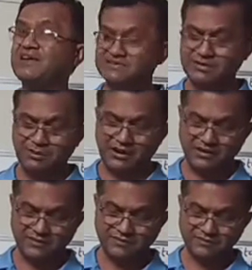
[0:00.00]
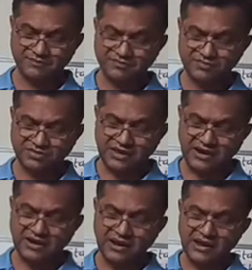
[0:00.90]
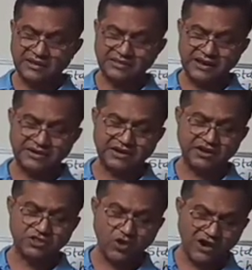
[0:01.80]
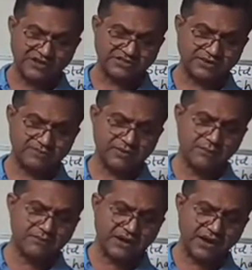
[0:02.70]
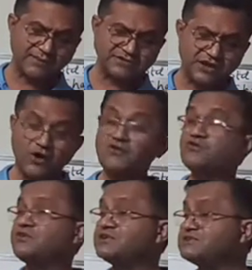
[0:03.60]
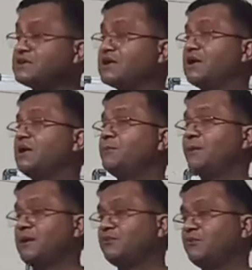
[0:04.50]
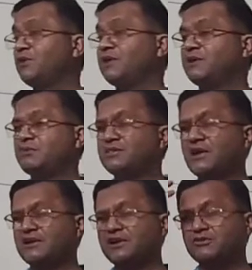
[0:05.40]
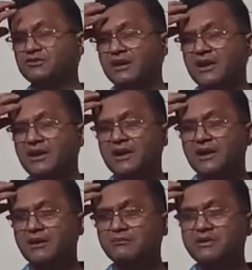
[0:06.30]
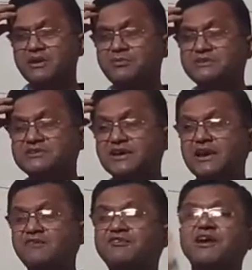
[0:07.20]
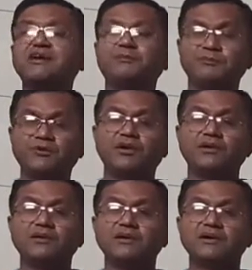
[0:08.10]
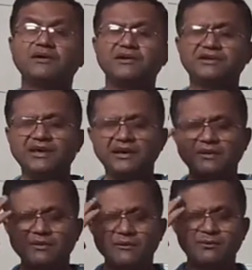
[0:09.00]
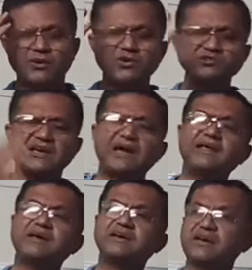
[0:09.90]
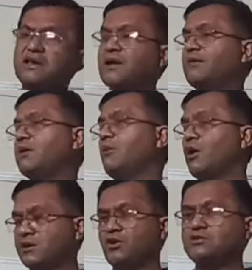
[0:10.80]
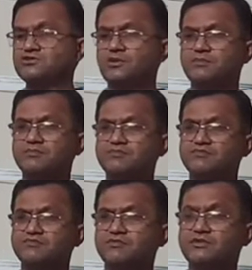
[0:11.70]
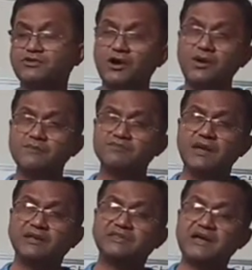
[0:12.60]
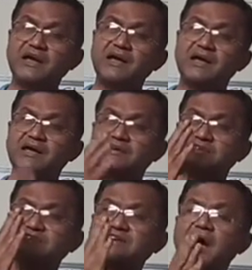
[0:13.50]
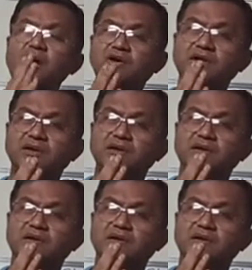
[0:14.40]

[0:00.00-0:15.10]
decibel, then that noise becomes physically painful. It means that it can be physically painful. It can produce headache in our body also. So the sound